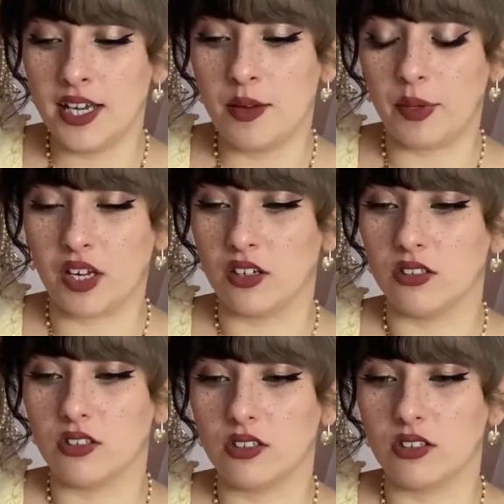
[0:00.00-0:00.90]

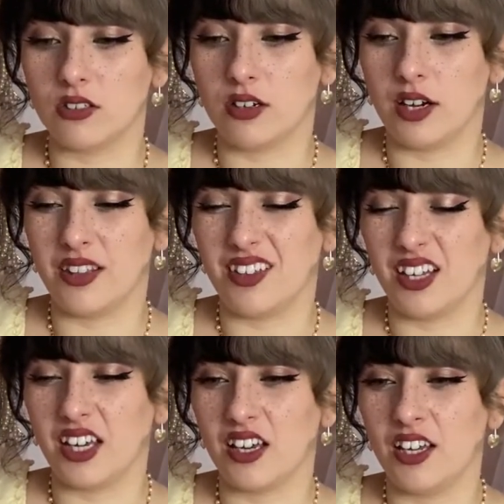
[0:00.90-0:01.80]
because I think
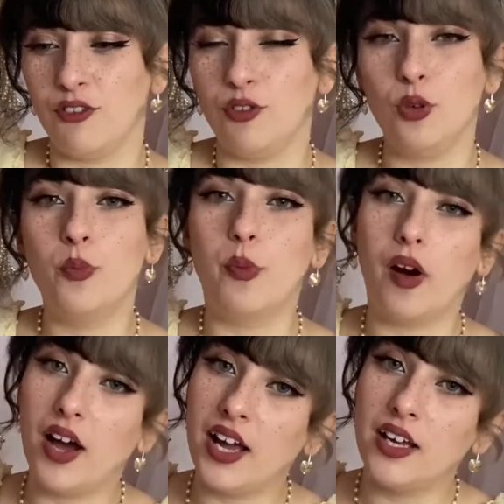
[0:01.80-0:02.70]
if you
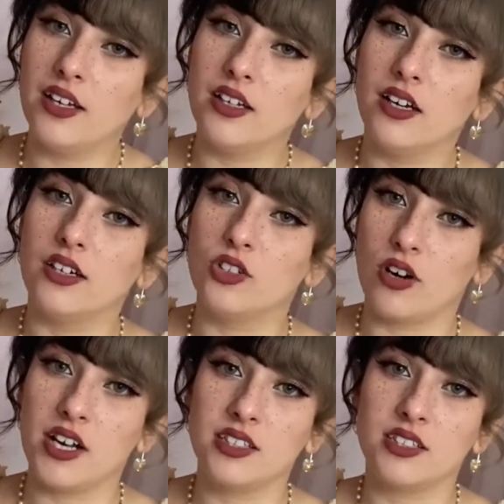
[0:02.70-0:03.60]
buy a
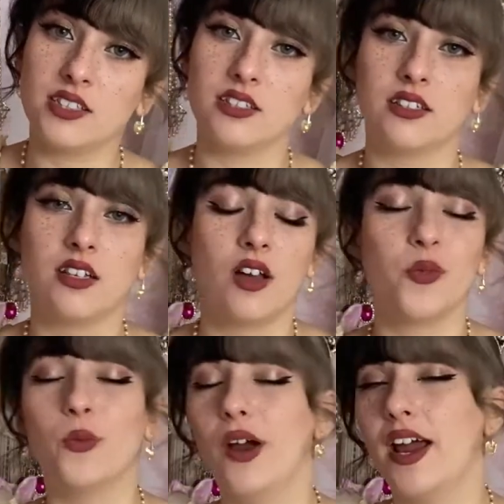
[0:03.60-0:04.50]
dress,
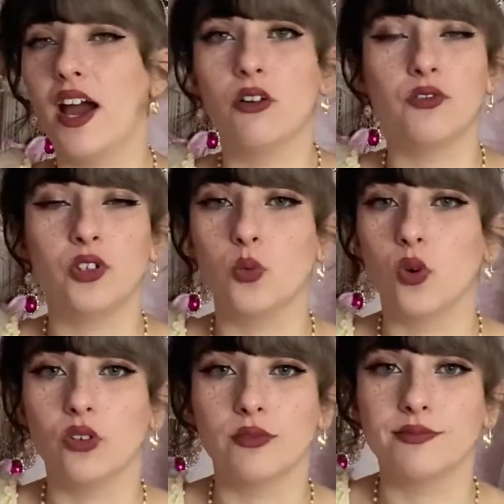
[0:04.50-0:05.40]
wear it however you want.